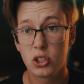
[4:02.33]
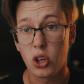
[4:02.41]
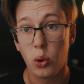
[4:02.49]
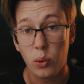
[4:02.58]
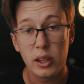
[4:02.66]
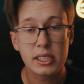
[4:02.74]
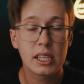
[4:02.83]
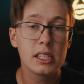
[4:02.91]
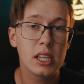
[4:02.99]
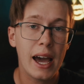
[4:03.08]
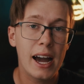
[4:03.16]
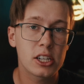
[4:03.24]
So let's get
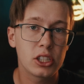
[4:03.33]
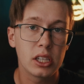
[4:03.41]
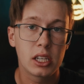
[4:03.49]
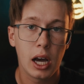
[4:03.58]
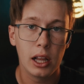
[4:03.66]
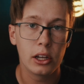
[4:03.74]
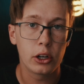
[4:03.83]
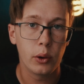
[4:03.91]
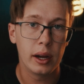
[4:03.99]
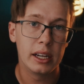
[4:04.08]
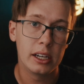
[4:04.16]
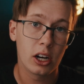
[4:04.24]
into actually color
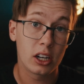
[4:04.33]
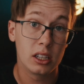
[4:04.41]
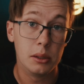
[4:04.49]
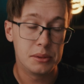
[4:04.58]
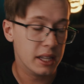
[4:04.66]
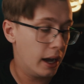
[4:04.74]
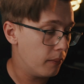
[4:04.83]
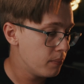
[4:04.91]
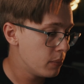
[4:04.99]
grading our clips now.